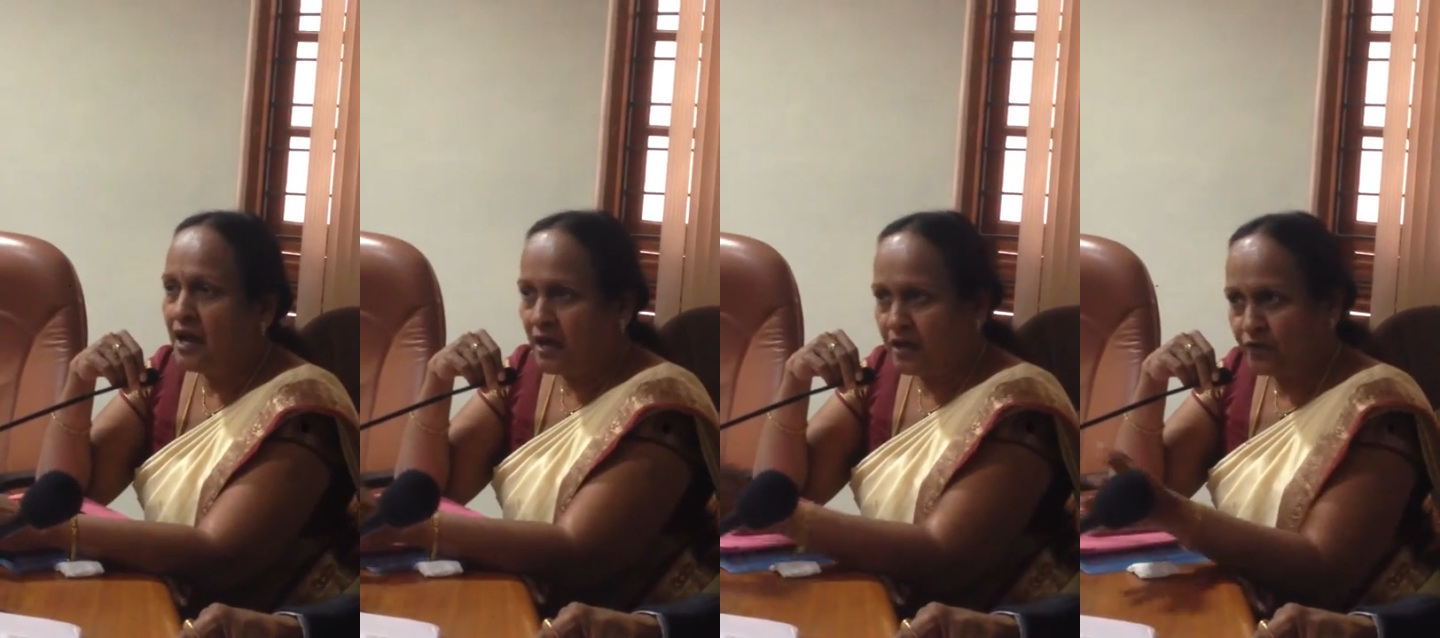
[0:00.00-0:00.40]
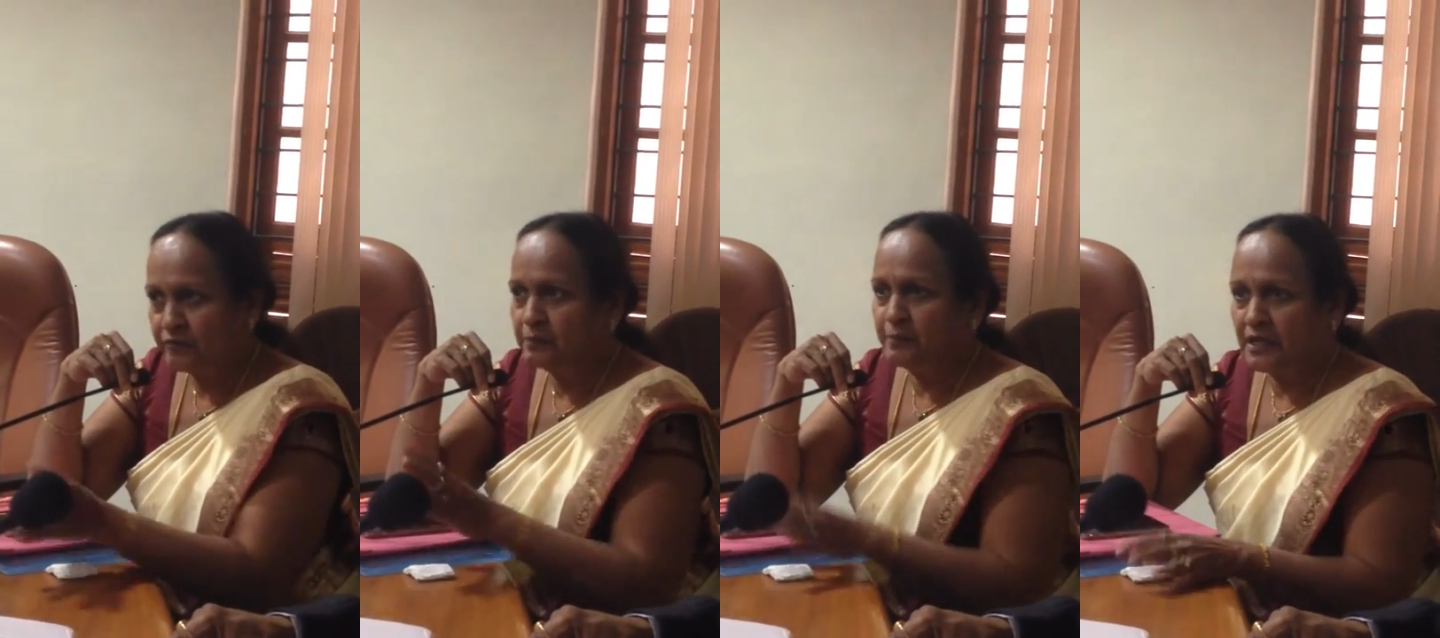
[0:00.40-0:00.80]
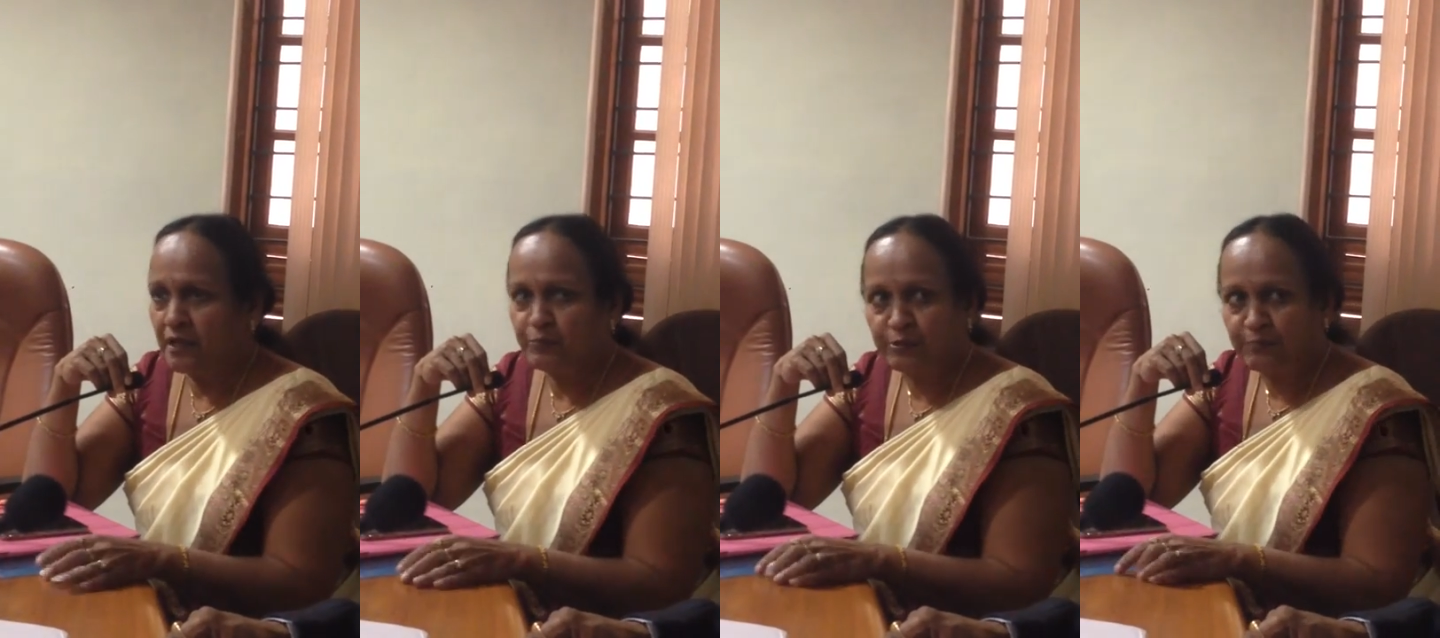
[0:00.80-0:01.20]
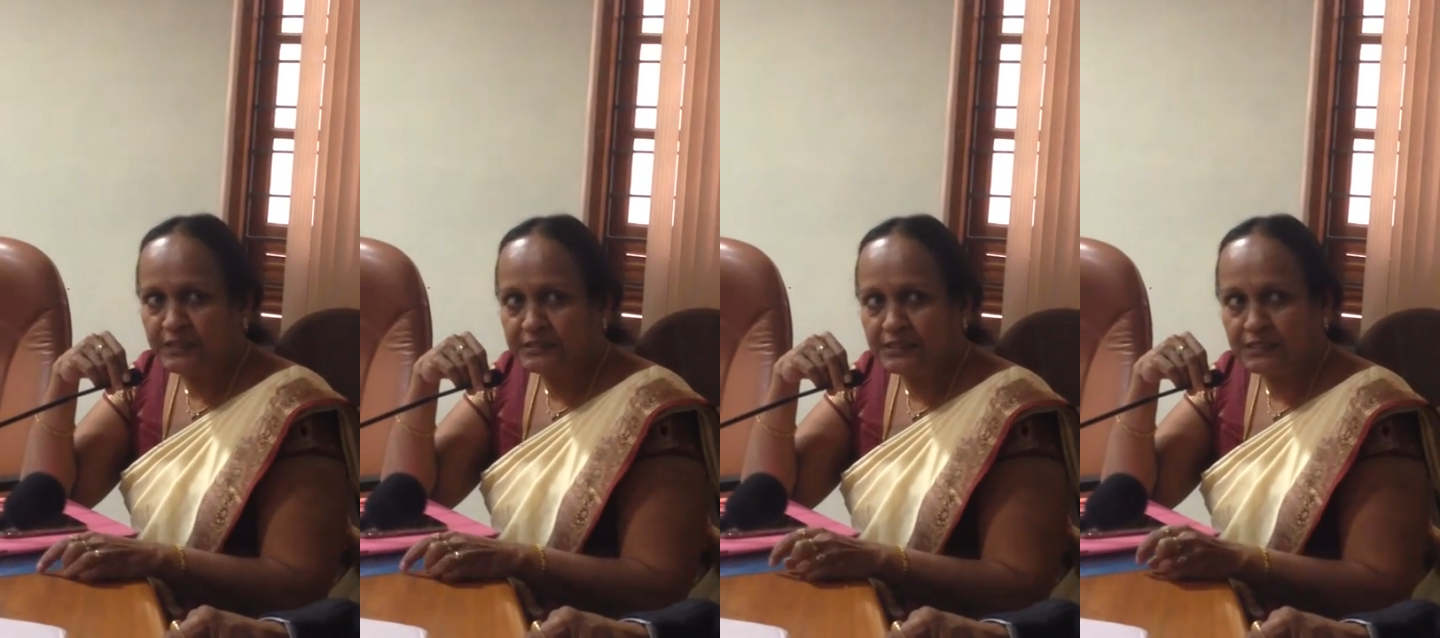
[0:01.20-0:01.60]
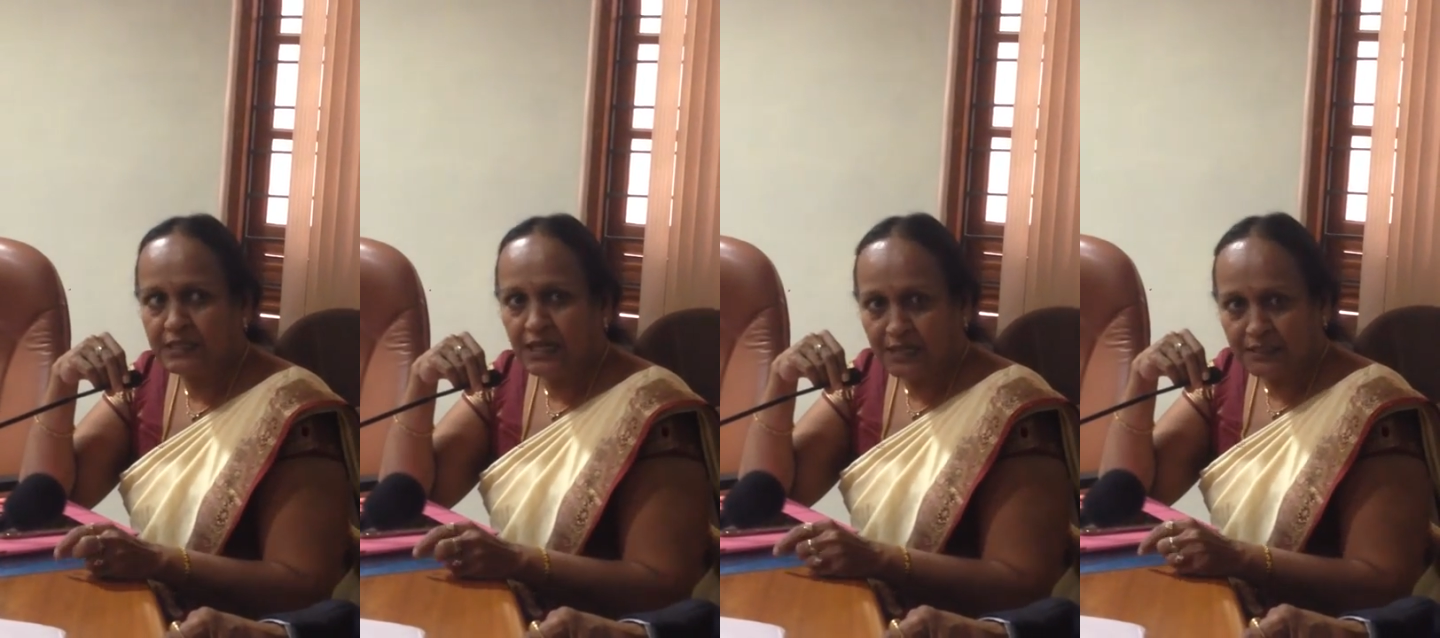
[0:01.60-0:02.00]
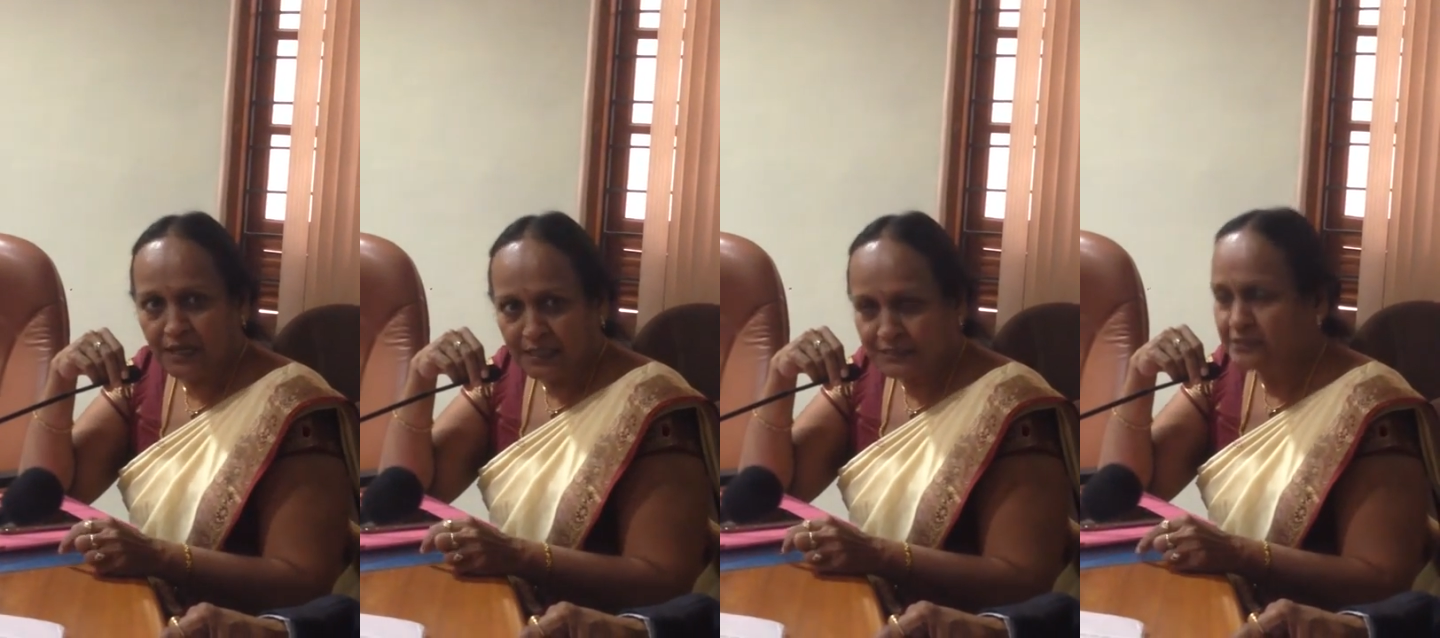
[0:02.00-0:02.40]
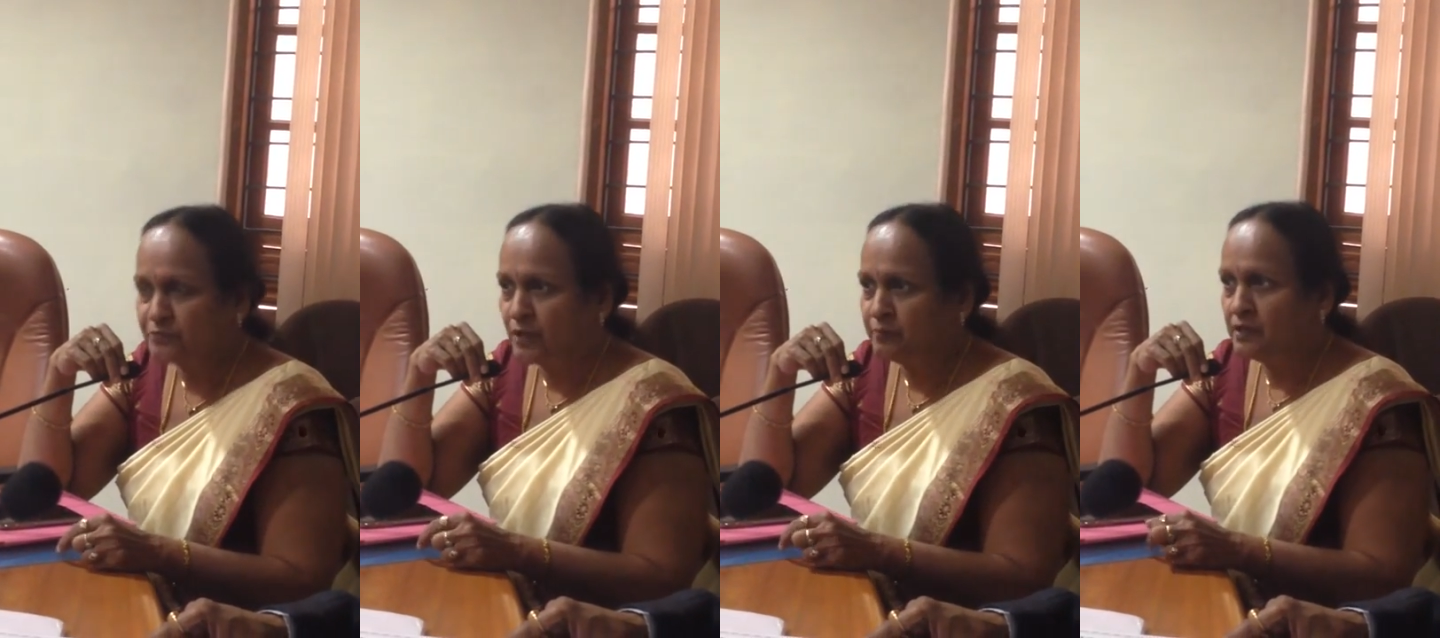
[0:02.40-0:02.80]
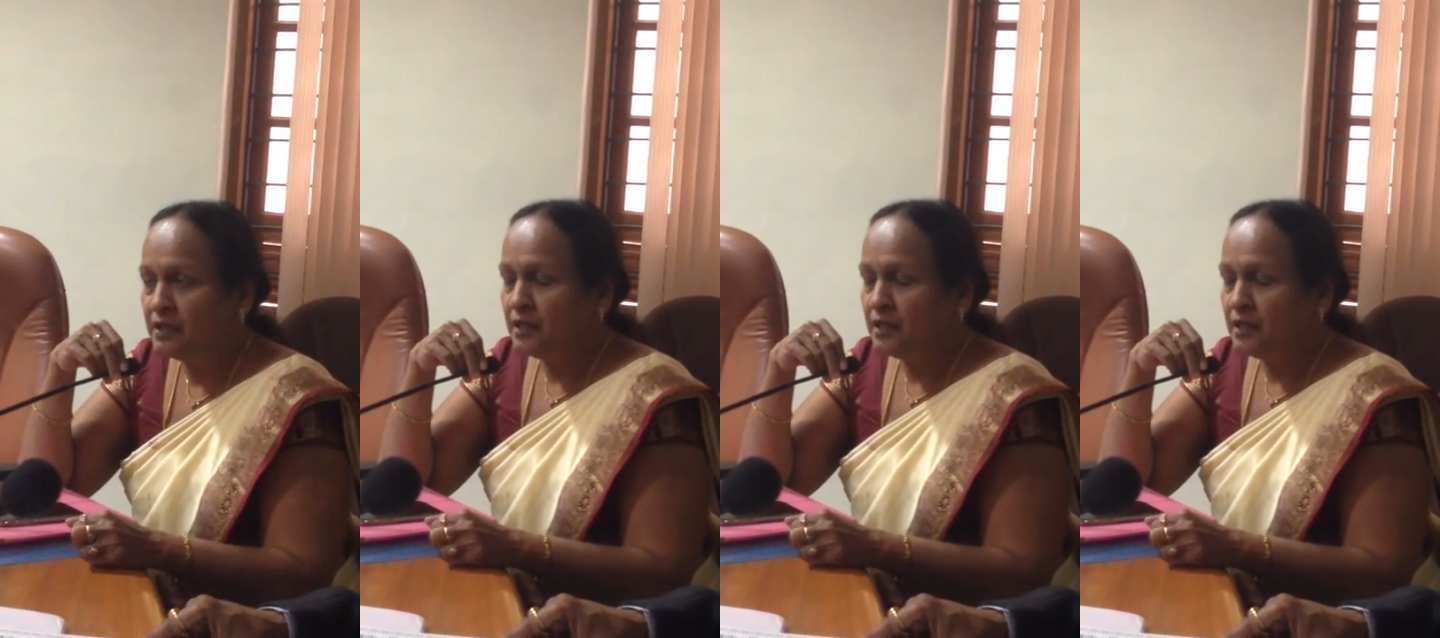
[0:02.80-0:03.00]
along with Banapur Mutt sir and others from